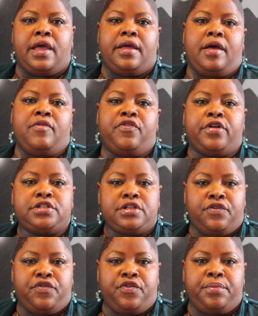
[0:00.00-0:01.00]

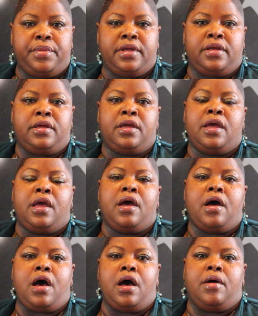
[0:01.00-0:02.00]
Unfortunate for me,
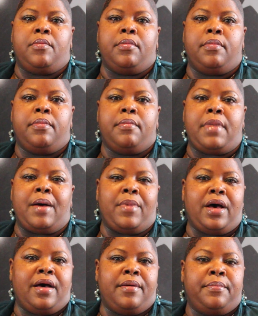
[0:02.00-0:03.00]
my
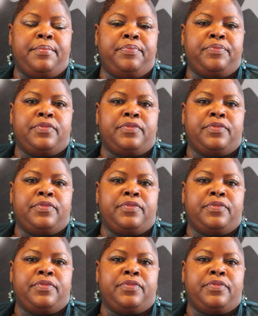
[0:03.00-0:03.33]
mom